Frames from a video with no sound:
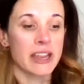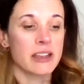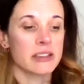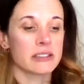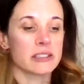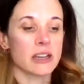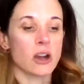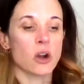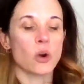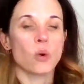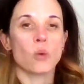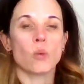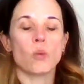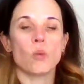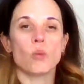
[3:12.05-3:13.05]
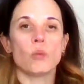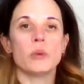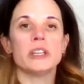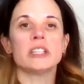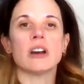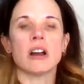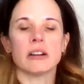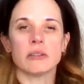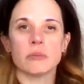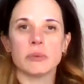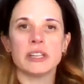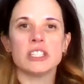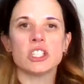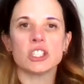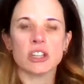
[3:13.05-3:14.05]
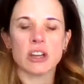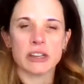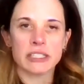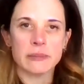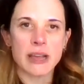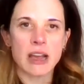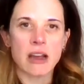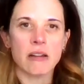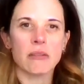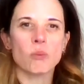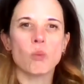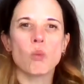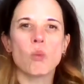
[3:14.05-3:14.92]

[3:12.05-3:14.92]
So we just talked about